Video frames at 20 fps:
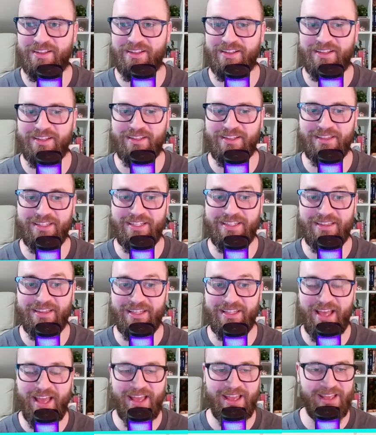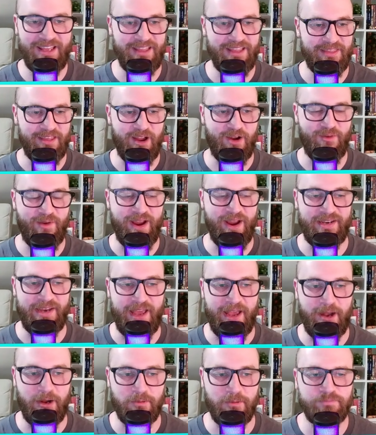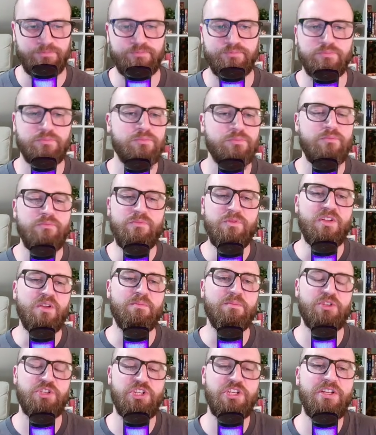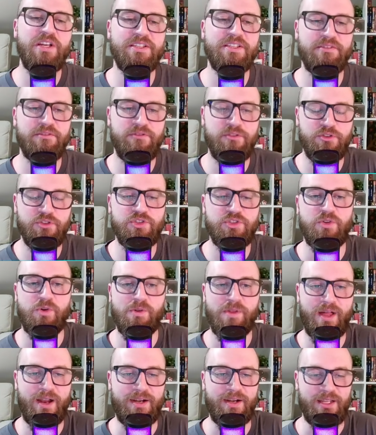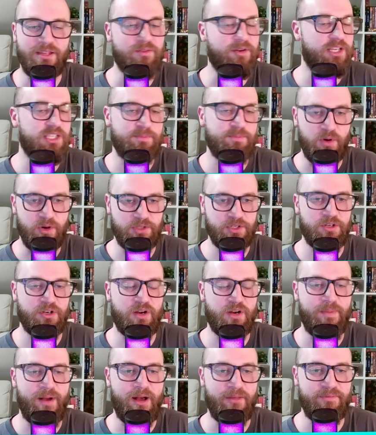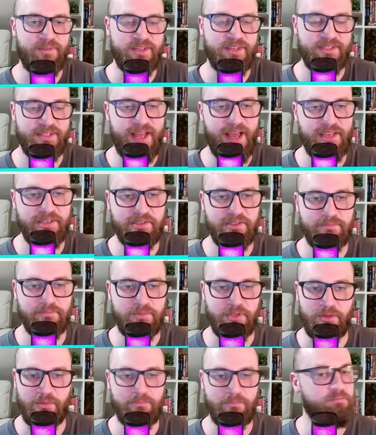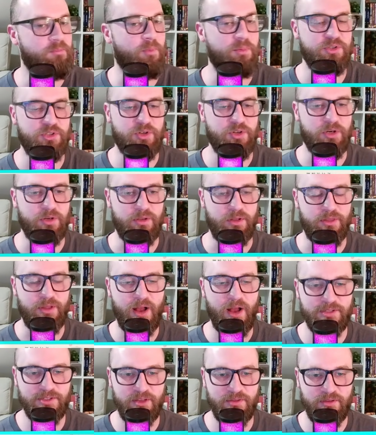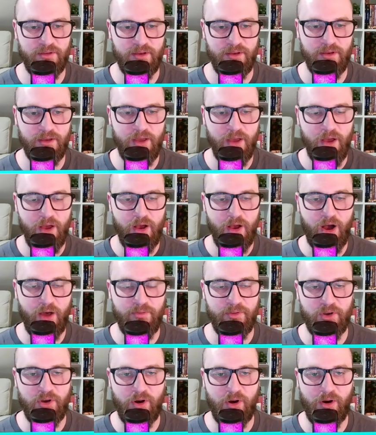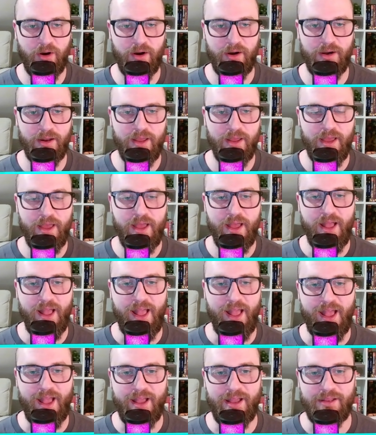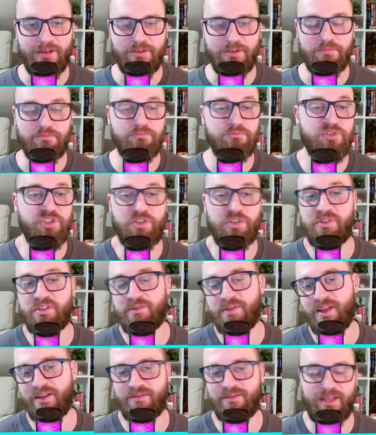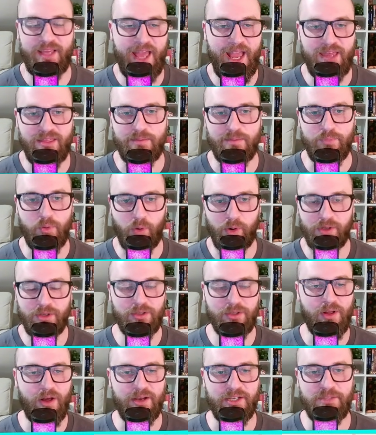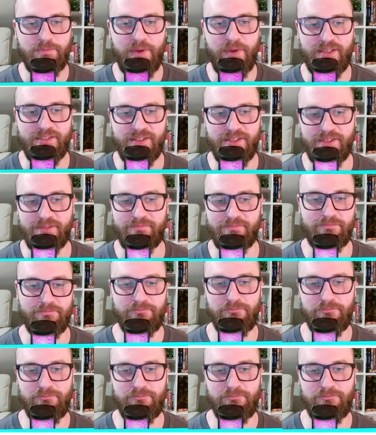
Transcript: Lin Lie in there right now, but she doesn't feel sold on it either. I spoke to her about this and asked, what's her early thoughts on the card, and she was thinking like, hey, the board clog space isn't